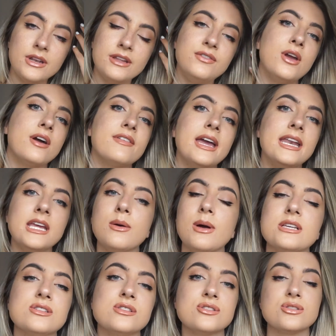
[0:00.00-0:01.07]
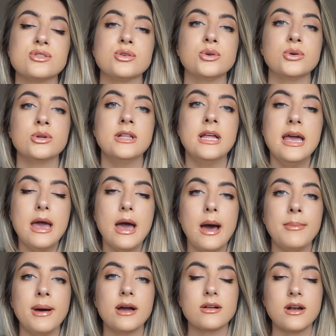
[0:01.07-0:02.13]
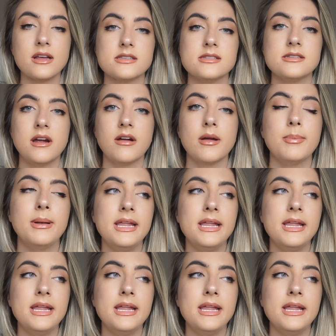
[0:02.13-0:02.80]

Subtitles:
If you have any questions at all about Glasses Direct,